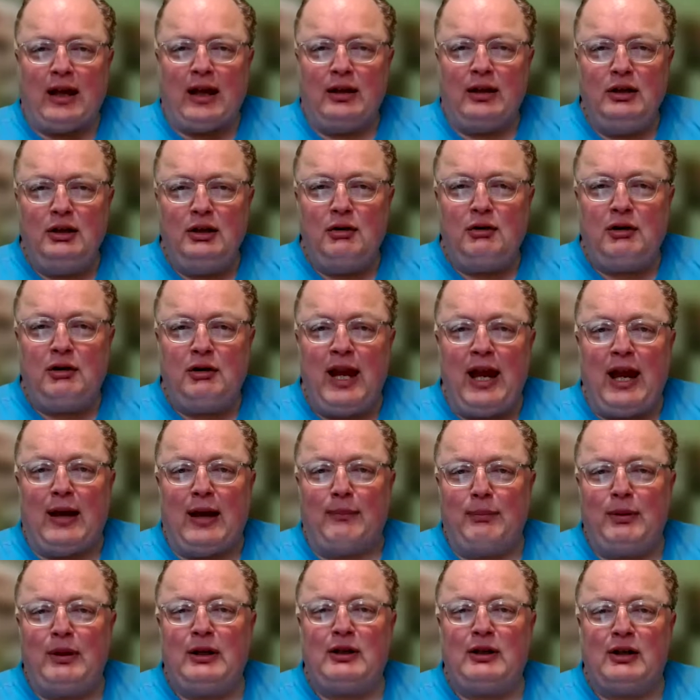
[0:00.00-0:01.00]
can't. You
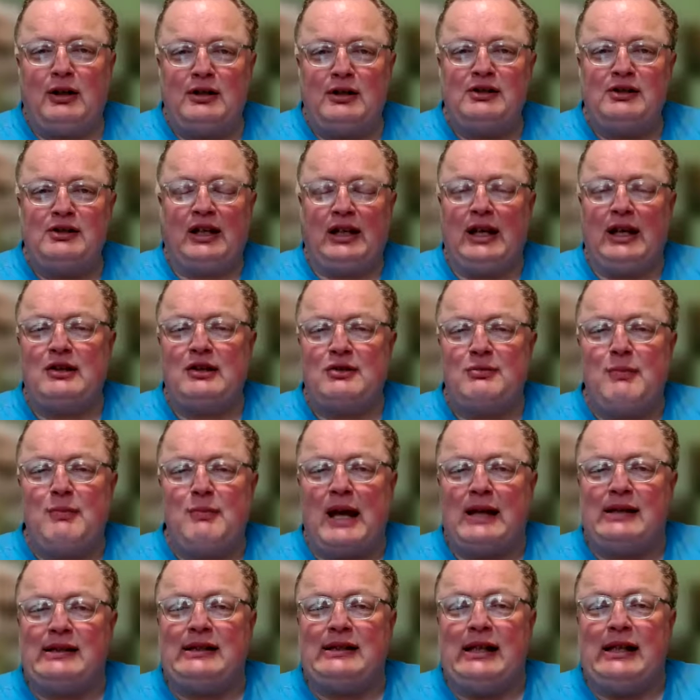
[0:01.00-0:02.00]
can't because it gets
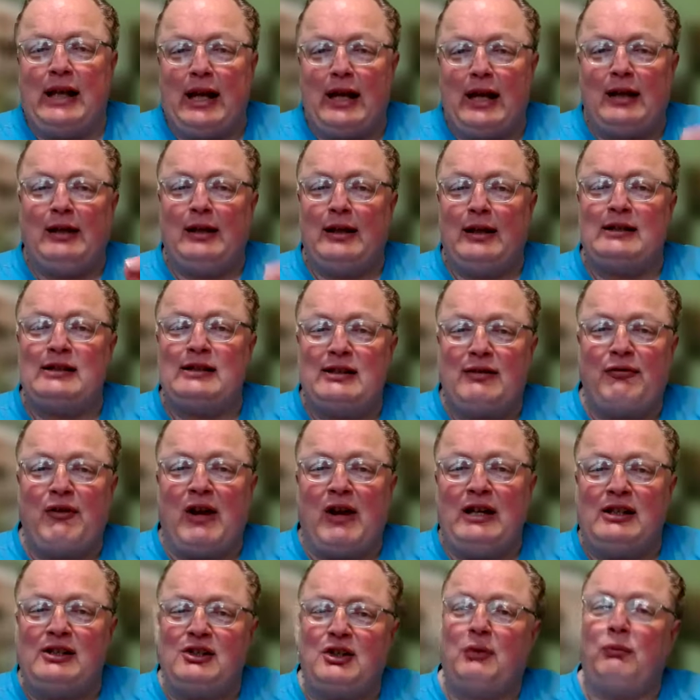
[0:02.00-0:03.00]
messy. And let's
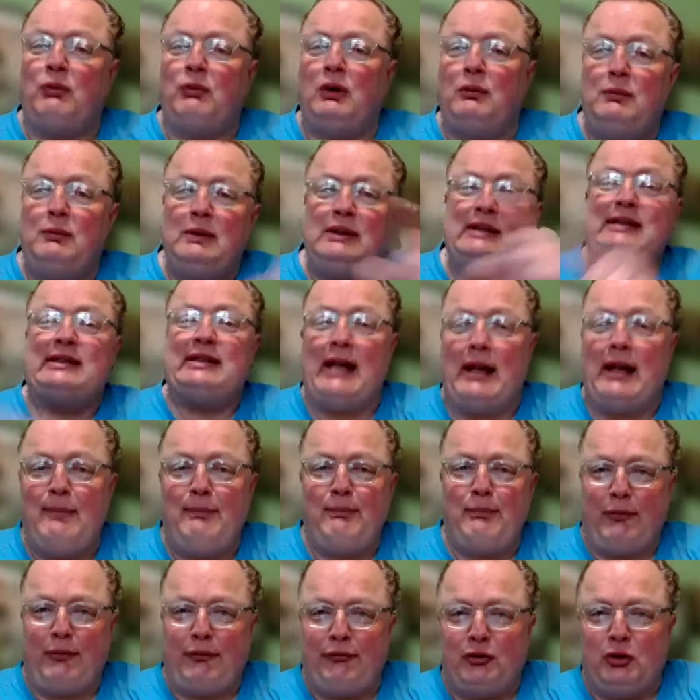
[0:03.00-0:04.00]
face it, what we
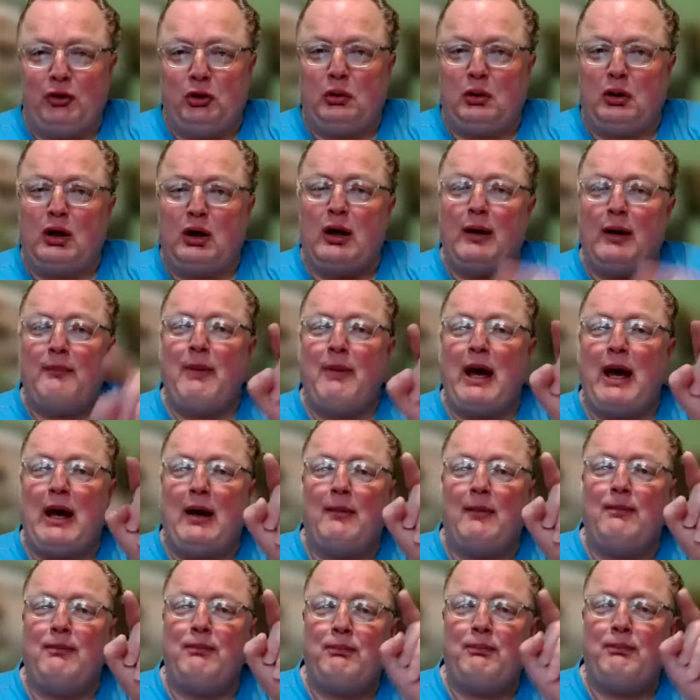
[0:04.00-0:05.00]
said before
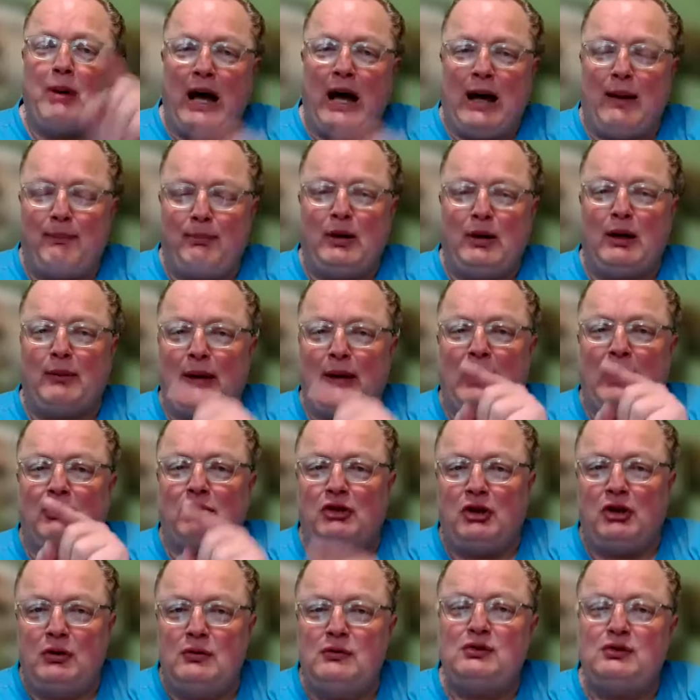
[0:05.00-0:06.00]
about
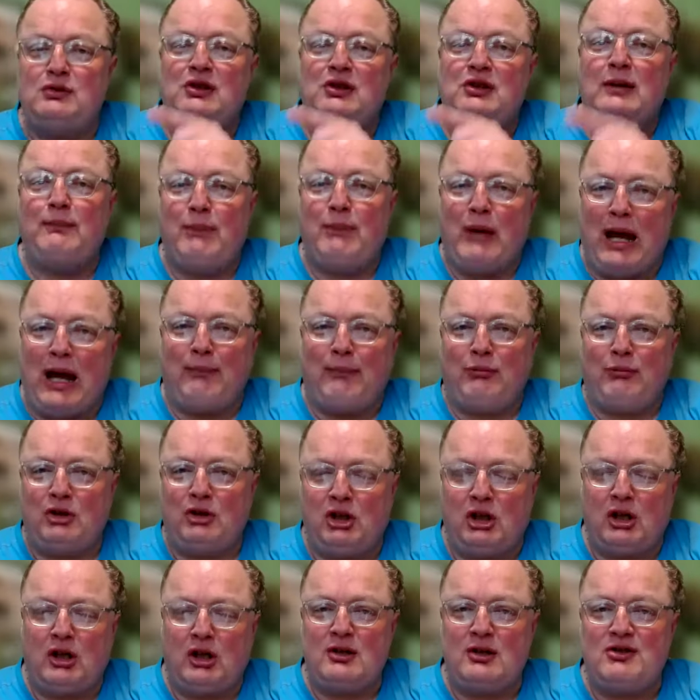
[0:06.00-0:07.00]
toasting
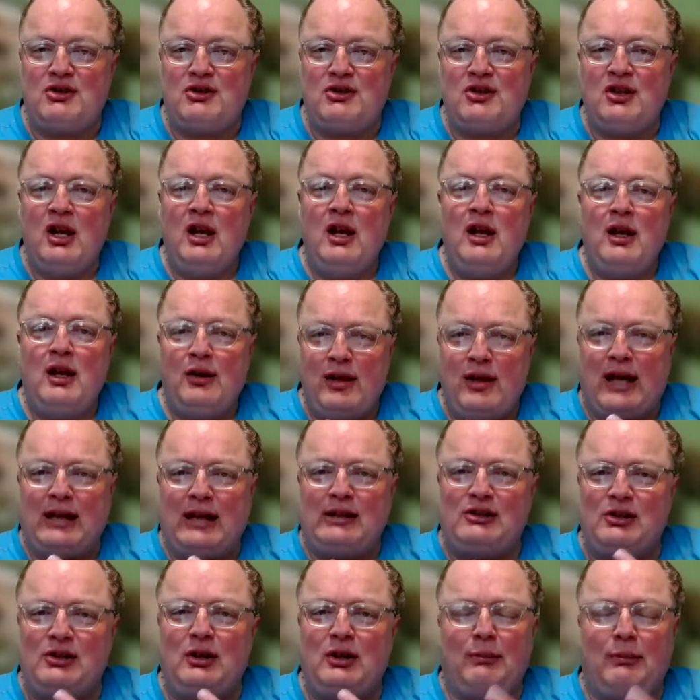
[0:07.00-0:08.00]
Pop Tarts,
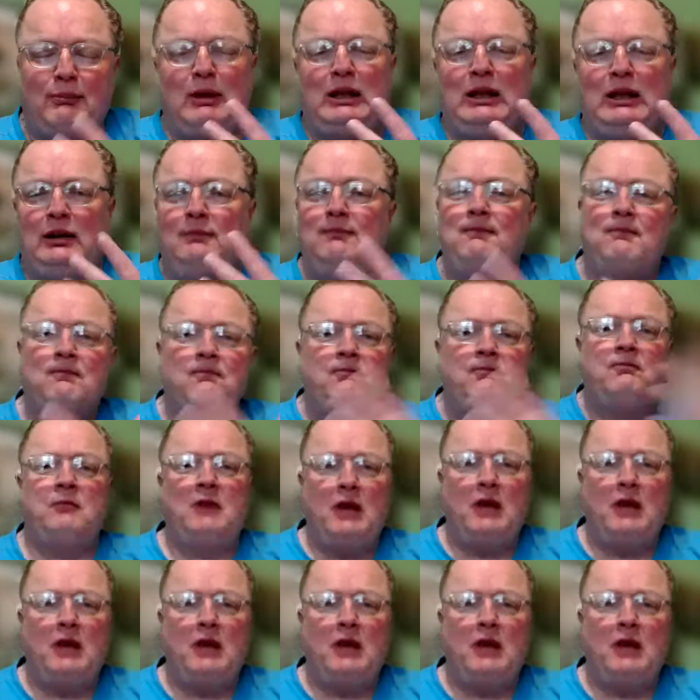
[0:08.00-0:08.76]
I mean,